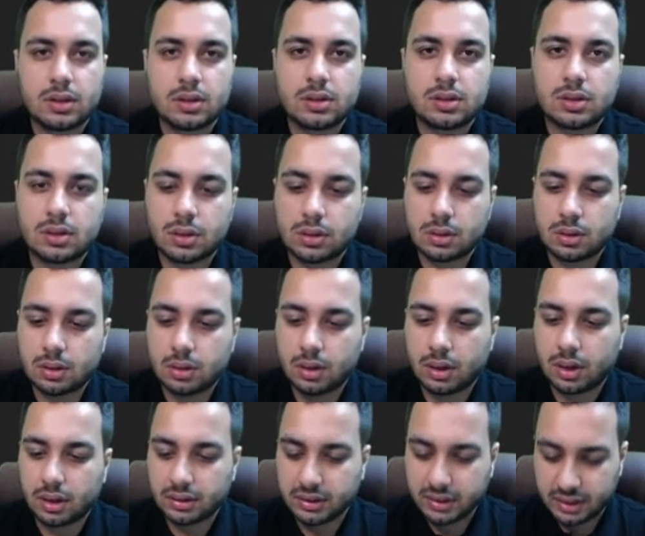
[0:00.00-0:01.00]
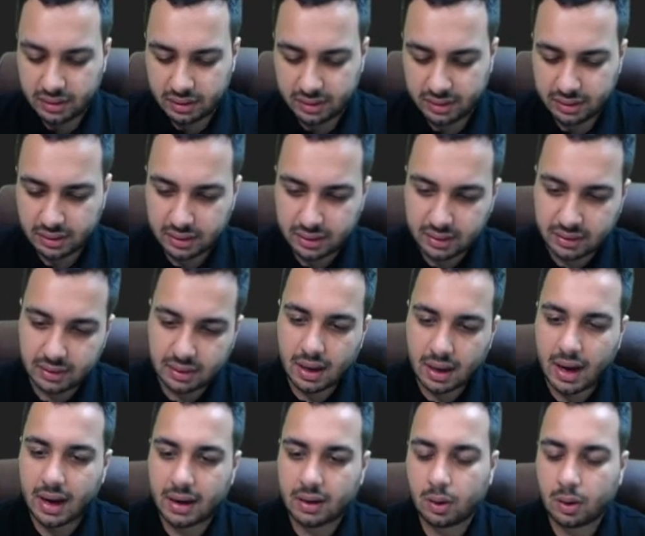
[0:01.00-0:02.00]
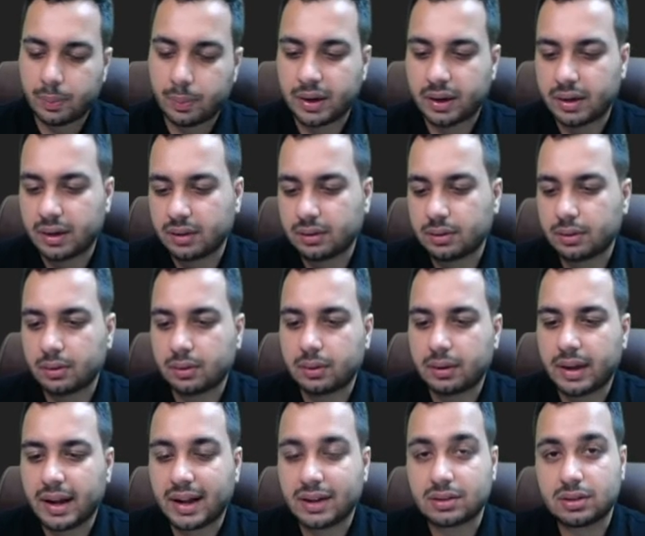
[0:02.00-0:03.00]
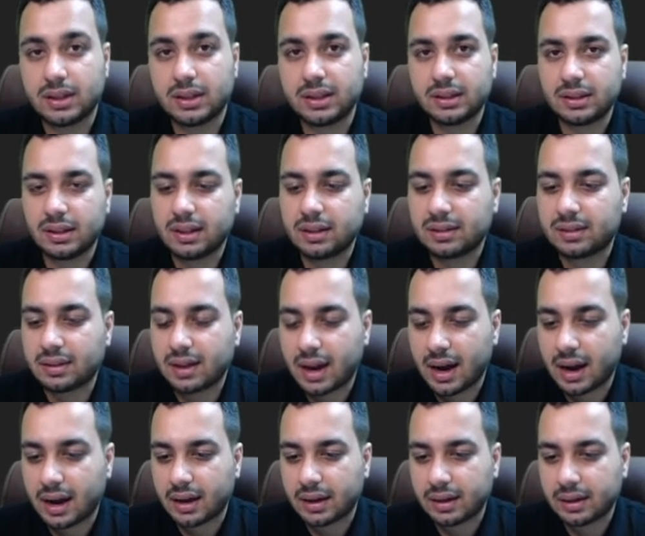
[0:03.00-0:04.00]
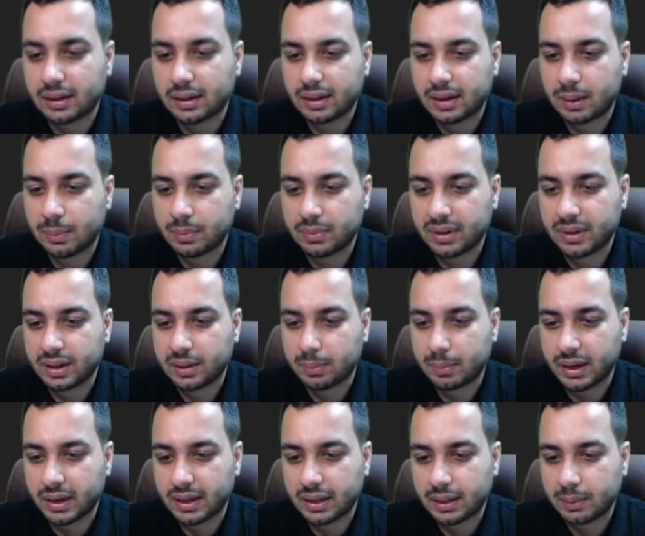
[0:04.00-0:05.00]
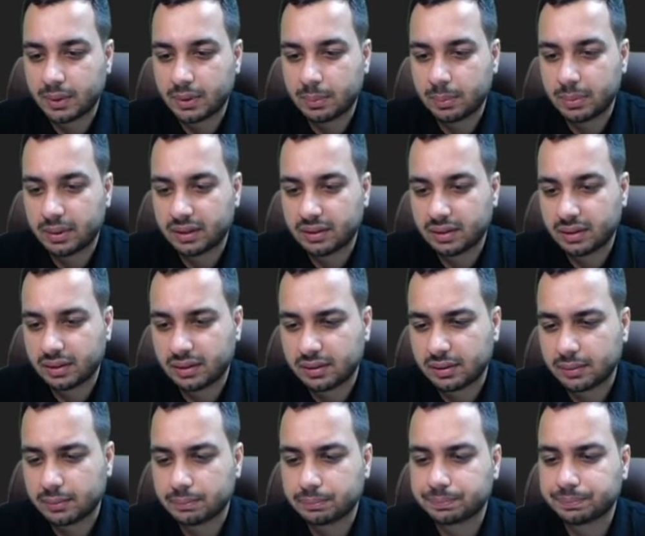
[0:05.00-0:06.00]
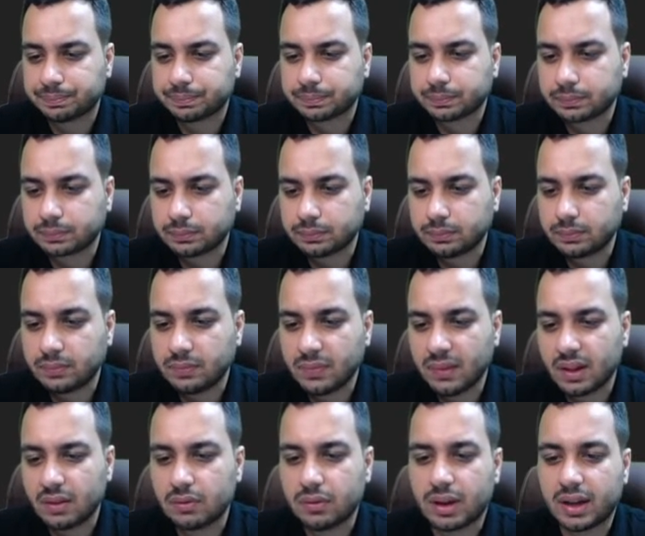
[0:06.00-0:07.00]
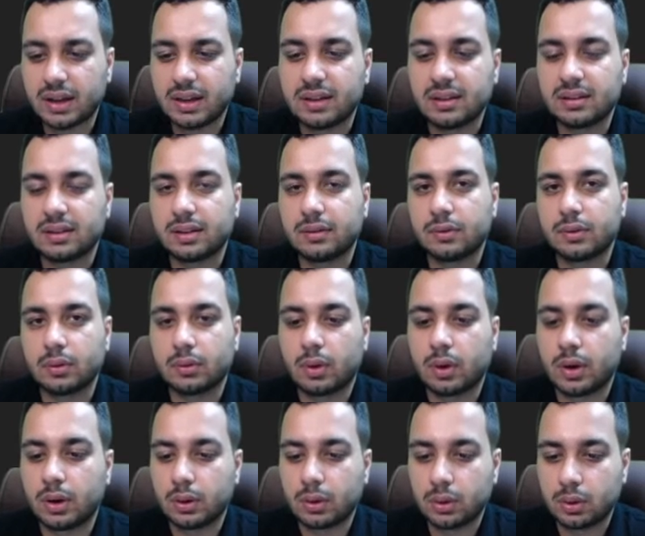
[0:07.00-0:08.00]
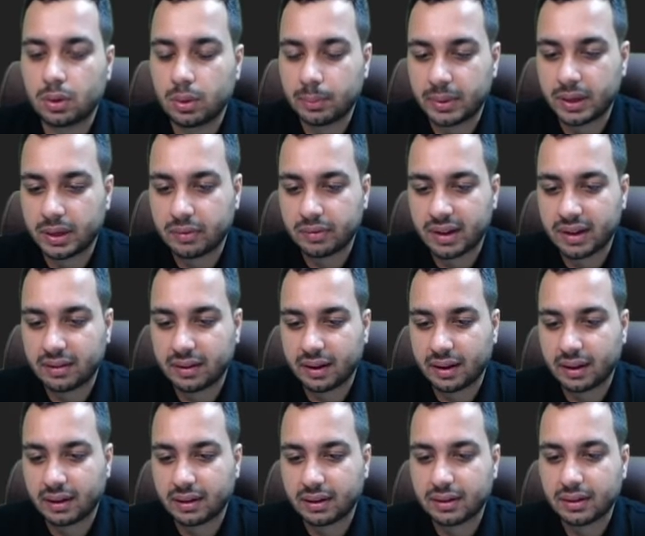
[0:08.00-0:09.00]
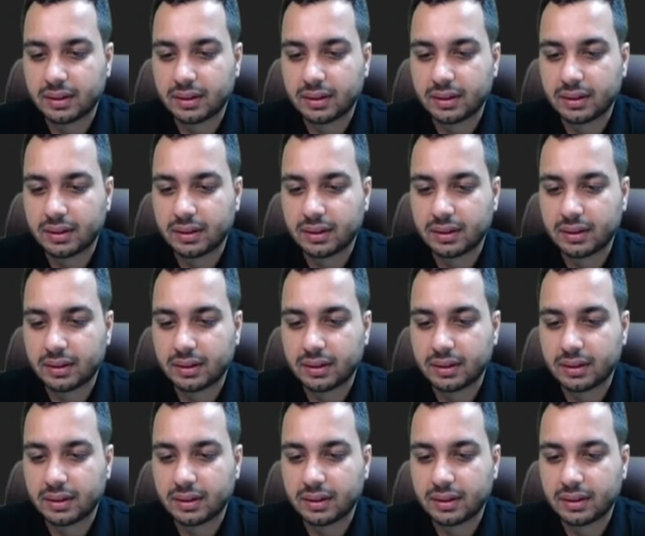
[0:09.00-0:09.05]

So this is a and operator. So actually this and comes at multiple places. One is if you want to do a bitwise and,